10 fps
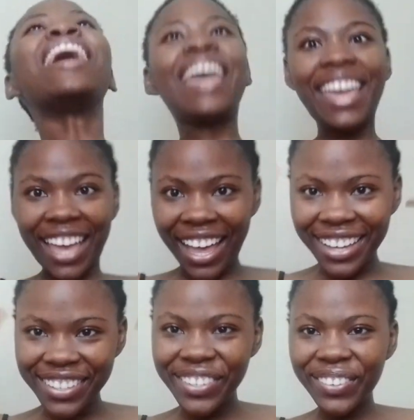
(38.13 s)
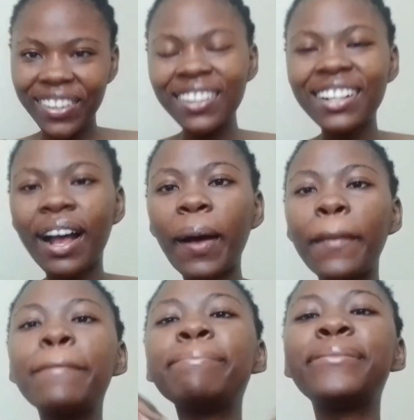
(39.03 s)
Hey guys,
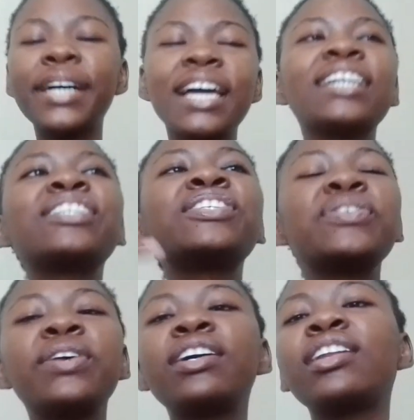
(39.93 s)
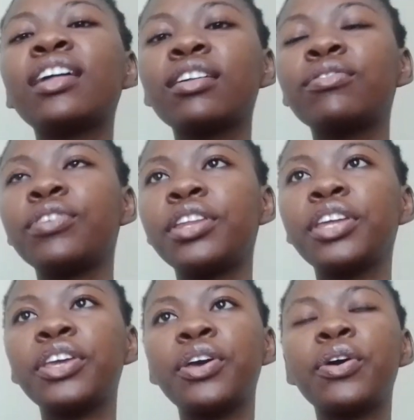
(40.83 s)
welcome back to another
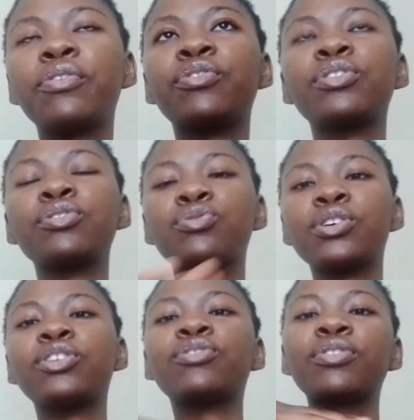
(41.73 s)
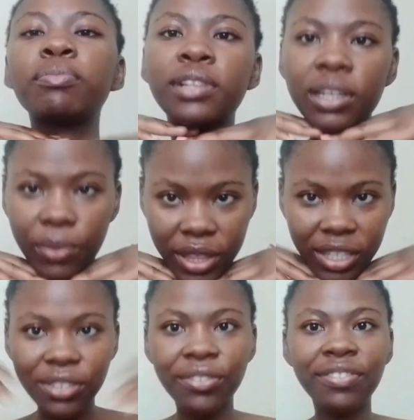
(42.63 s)
video. For those who are not familiar with
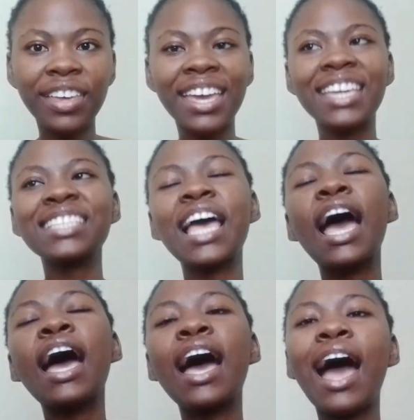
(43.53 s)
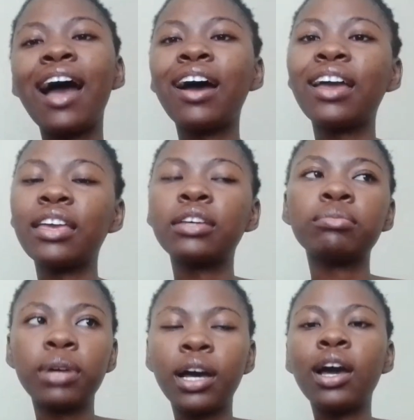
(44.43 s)
this face, I
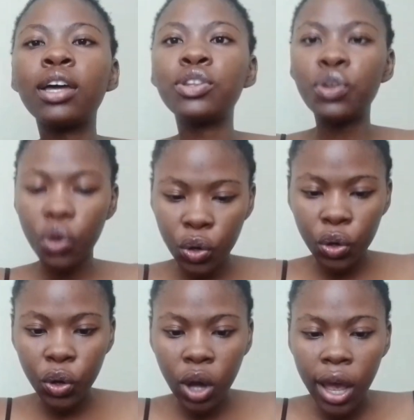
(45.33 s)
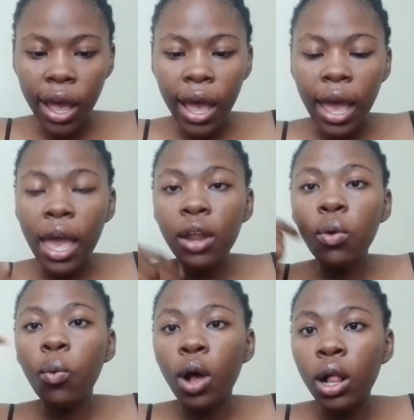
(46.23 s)
am Anna,
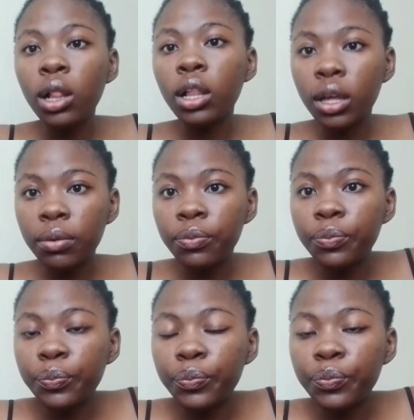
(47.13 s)
and welcome